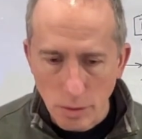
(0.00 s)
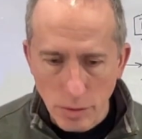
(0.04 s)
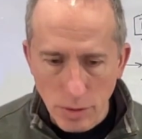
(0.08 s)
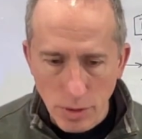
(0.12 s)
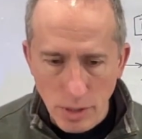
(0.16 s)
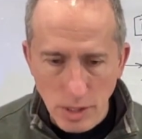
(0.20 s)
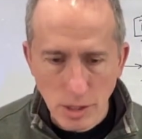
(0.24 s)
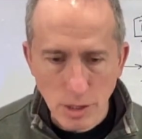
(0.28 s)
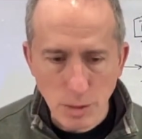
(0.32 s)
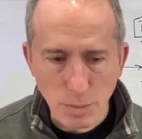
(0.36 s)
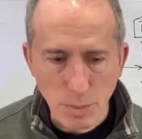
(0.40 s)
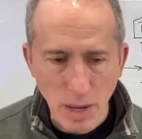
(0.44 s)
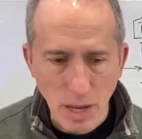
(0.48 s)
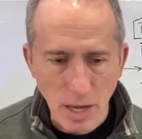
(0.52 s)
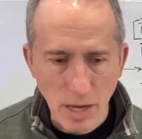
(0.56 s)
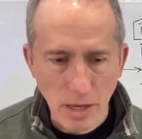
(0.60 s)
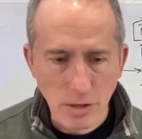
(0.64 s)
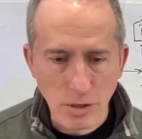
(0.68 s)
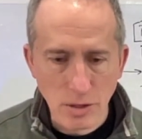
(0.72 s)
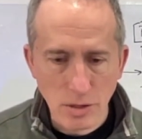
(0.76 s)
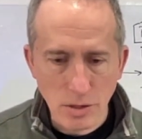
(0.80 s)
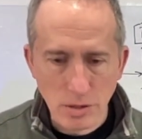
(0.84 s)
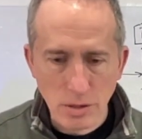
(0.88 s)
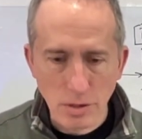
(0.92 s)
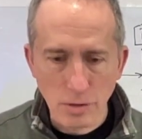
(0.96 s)
these
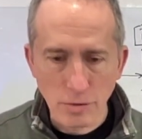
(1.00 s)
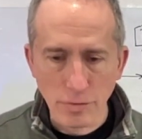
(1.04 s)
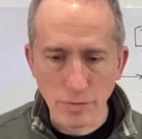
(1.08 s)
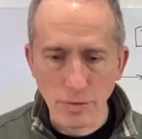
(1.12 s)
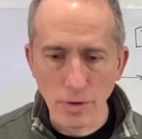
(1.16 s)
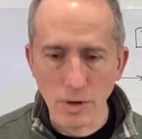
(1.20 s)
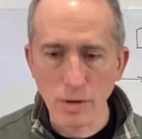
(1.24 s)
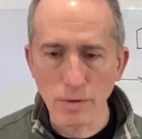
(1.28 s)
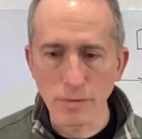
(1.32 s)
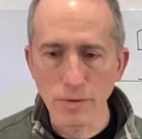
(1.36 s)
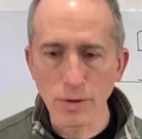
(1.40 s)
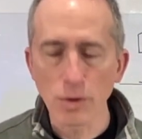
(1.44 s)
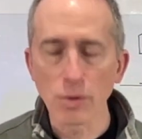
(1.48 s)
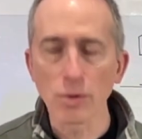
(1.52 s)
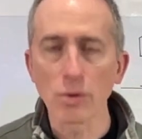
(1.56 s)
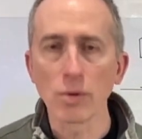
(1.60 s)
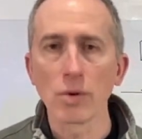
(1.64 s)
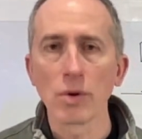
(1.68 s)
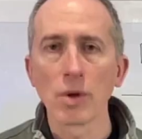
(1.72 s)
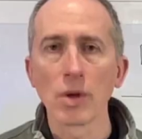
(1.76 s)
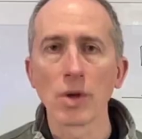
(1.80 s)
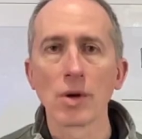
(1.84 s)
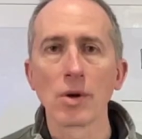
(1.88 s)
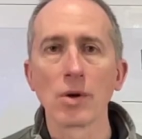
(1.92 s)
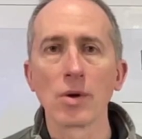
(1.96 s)
pages in front of
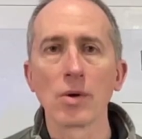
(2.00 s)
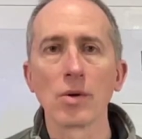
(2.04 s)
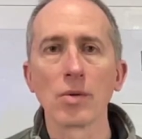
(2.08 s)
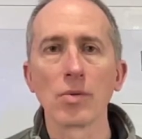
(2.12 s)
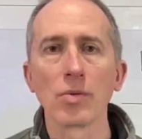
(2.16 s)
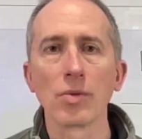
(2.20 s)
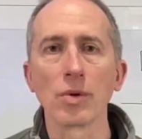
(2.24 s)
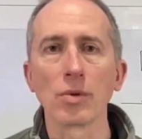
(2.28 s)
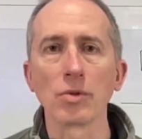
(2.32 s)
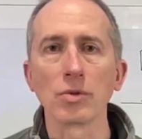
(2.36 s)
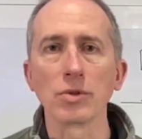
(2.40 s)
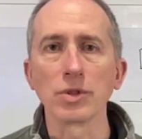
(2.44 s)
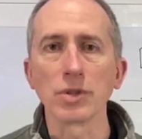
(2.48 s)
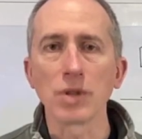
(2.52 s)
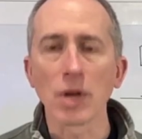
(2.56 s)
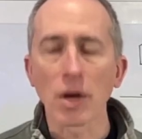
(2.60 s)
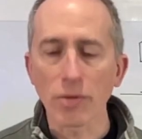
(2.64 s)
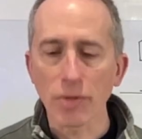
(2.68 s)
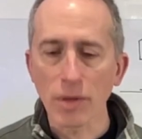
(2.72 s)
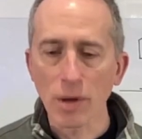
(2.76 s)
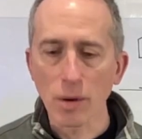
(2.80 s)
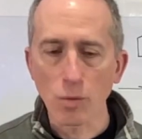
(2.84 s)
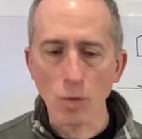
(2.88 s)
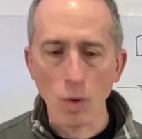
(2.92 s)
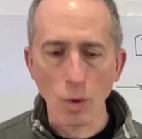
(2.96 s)
you, there's
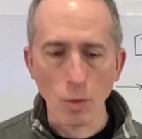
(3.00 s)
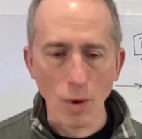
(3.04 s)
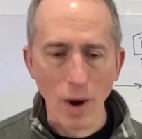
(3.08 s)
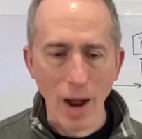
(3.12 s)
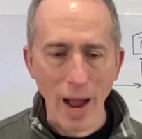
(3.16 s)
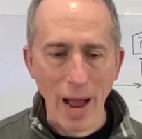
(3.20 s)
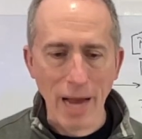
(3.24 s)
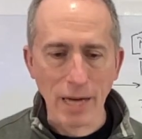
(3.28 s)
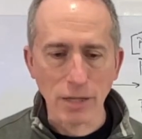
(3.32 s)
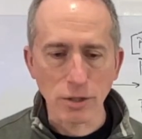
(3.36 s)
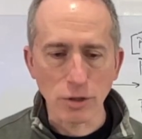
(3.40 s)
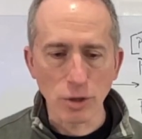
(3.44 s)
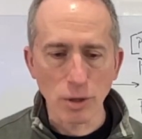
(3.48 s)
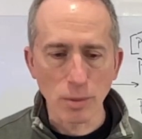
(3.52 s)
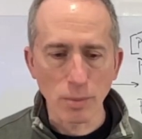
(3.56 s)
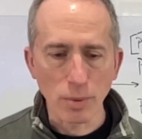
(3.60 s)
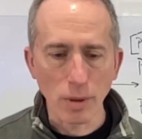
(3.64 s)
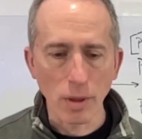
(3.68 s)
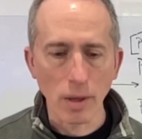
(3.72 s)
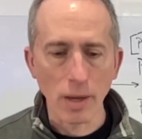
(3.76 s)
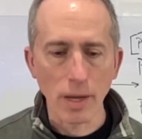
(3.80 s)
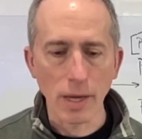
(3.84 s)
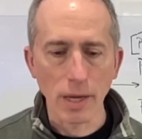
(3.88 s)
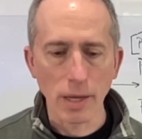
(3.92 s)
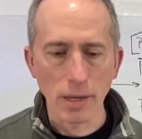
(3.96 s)
nothing where we're actually
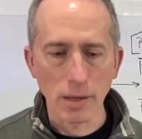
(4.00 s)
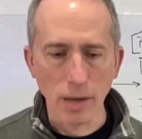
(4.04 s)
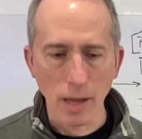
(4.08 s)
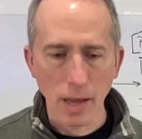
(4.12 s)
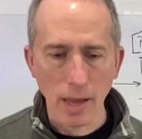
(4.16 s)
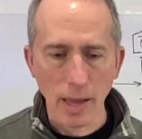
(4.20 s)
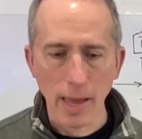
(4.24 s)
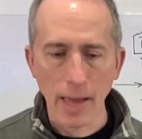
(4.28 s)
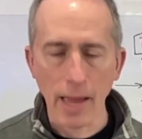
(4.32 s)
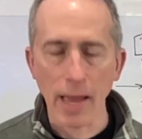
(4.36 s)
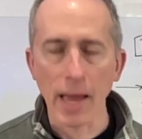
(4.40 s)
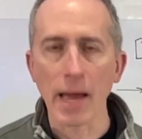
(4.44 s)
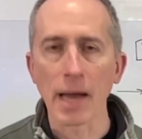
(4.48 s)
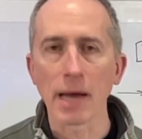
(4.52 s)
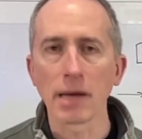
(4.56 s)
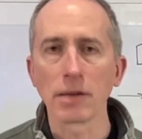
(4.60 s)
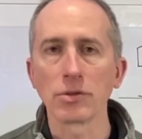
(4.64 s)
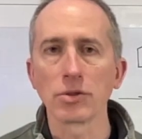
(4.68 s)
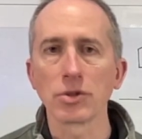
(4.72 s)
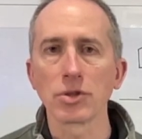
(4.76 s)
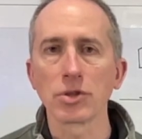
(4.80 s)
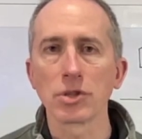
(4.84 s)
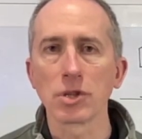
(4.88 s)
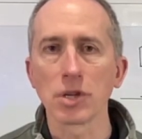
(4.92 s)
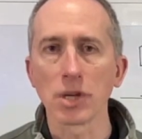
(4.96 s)
playing
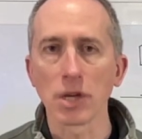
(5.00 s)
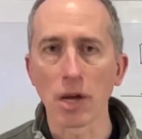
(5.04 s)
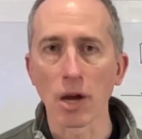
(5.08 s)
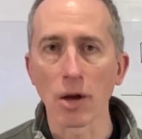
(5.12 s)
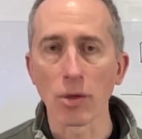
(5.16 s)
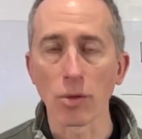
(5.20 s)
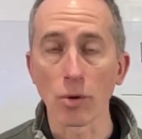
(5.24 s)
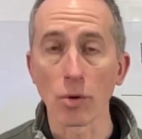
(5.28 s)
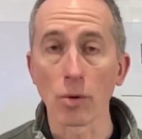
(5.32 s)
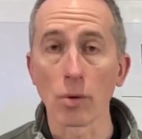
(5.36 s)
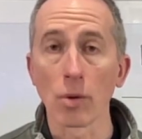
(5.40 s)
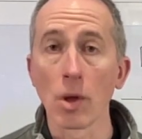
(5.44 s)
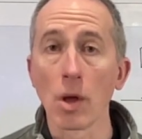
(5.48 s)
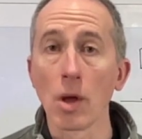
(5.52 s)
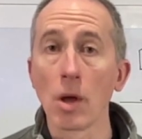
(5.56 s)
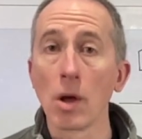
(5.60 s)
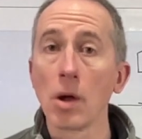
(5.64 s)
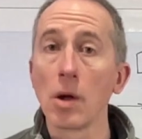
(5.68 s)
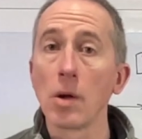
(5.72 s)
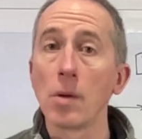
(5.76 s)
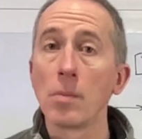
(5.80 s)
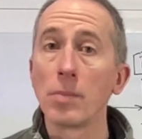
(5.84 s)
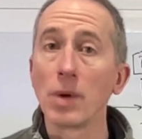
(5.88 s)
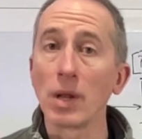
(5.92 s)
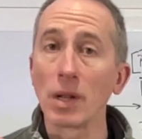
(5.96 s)
hands together.
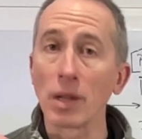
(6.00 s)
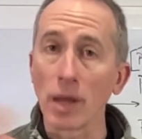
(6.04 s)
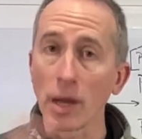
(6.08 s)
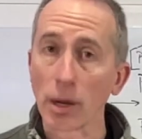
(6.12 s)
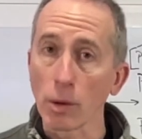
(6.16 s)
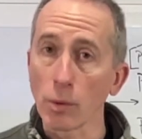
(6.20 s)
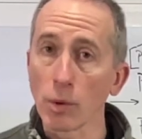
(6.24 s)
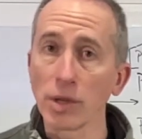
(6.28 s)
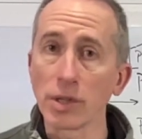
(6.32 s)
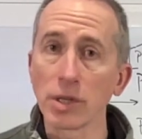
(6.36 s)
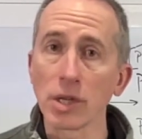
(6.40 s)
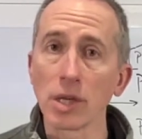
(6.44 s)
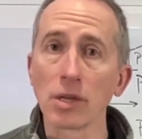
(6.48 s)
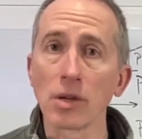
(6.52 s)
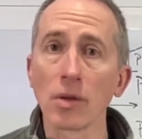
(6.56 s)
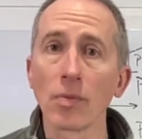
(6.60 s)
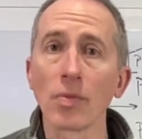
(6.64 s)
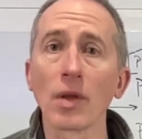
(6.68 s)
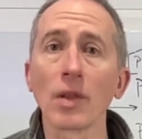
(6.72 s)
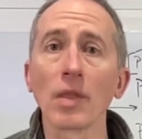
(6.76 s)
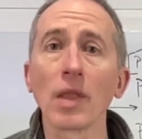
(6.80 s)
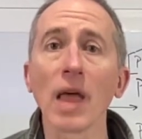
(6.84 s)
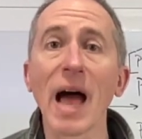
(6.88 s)
But like we did in the